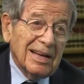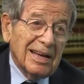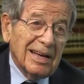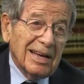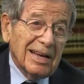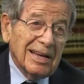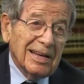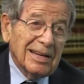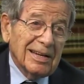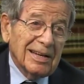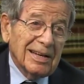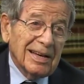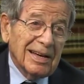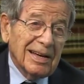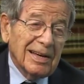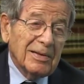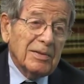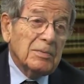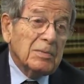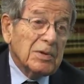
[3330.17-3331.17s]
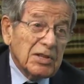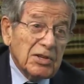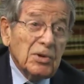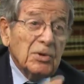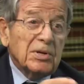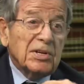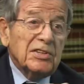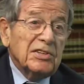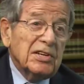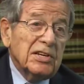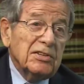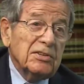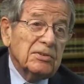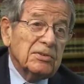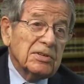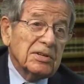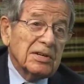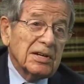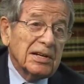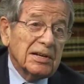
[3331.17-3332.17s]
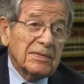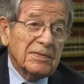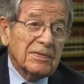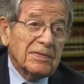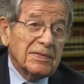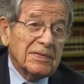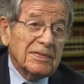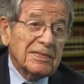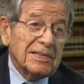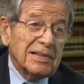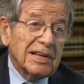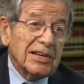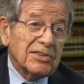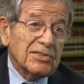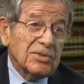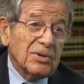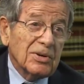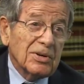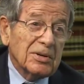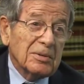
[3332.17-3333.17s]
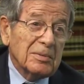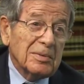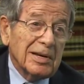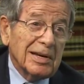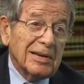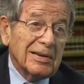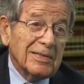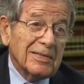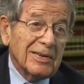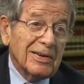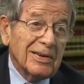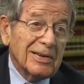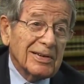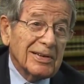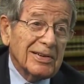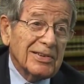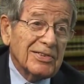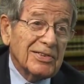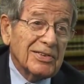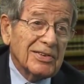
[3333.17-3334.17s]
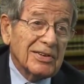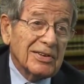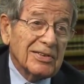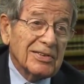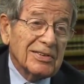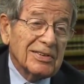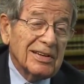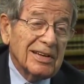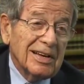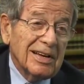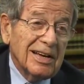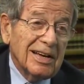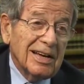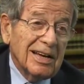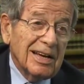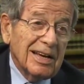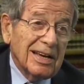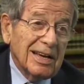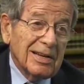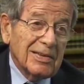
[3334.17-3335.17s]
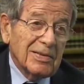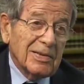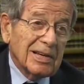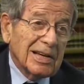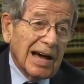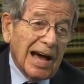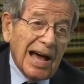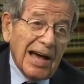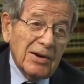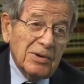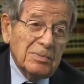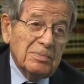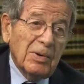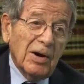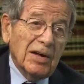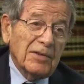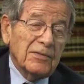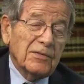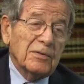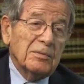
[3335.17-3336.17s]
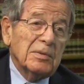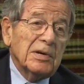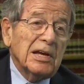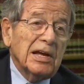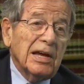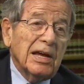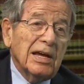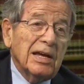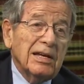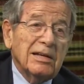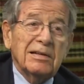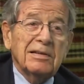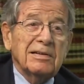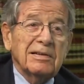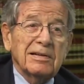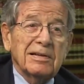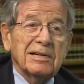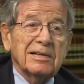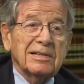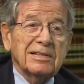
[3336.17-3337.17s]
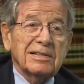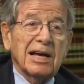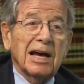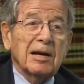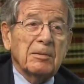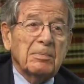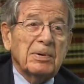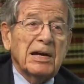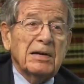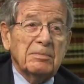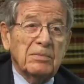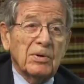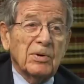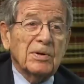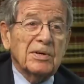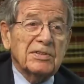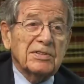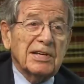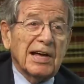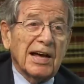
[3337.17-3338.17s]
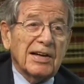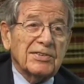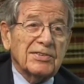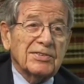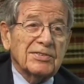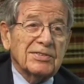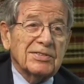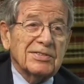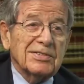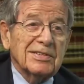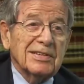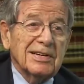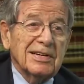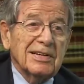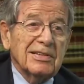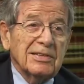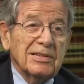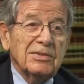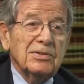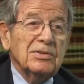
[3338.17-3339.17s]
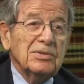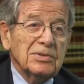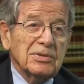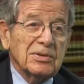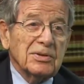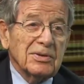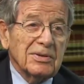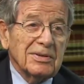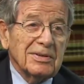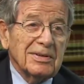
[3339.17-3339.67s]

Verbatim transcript: And, uh, but you continued to live next door to me all these years. And the guy who bought from me has got to pay more in taxes than you do.